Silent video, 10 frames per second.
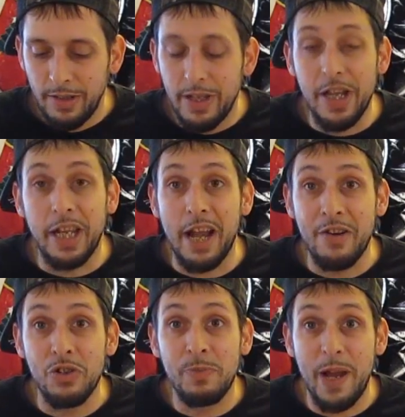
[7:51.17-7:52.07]
Now you can
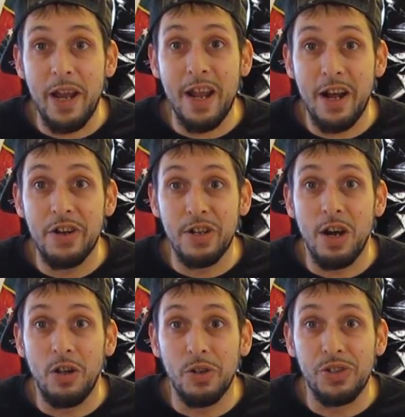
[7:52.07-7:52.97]
go spend
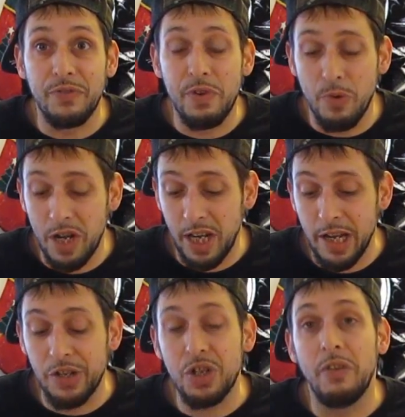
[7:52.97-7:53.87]
$800 if you want to
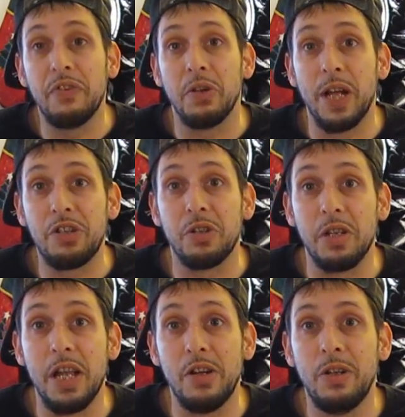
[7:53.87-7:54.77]
get yourself an electric
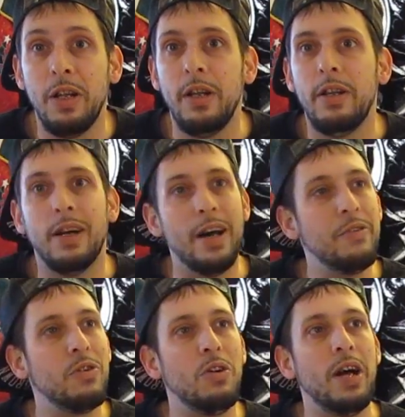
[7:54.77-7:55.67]
nail. I
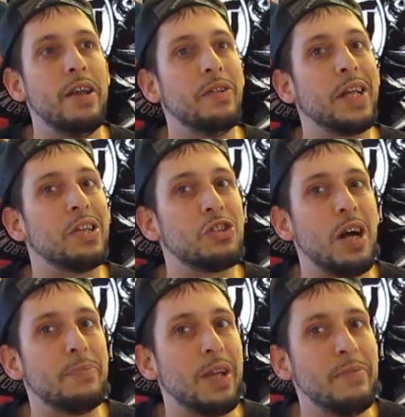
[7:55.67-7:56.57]
don't know, I like the
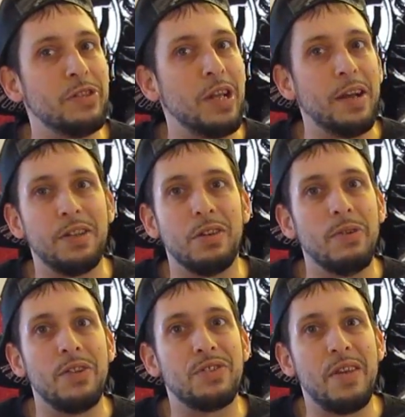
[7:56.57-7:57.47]
shops I've been checking, they're
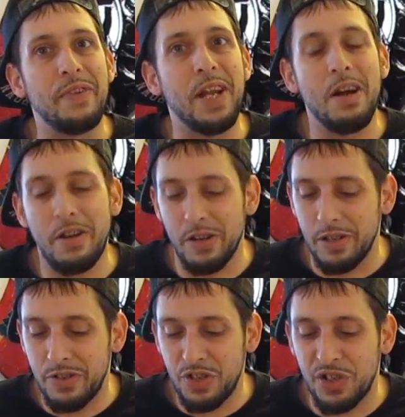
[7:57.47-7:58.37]
around 7 800
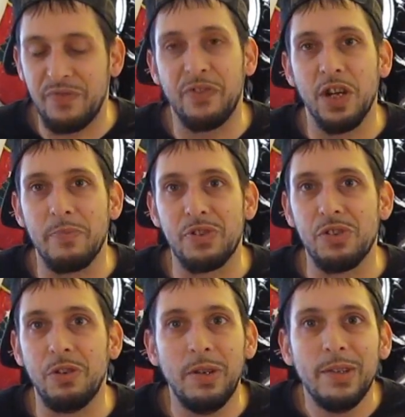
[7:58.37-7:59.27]
for them,
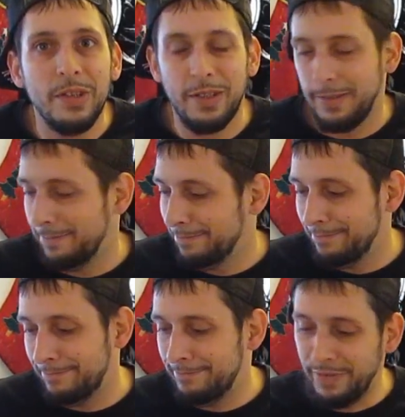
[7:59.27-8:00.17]
so
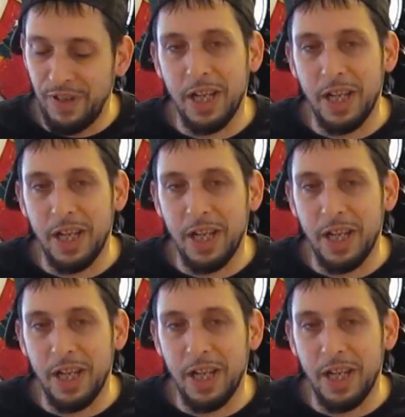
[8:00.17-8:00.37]
if you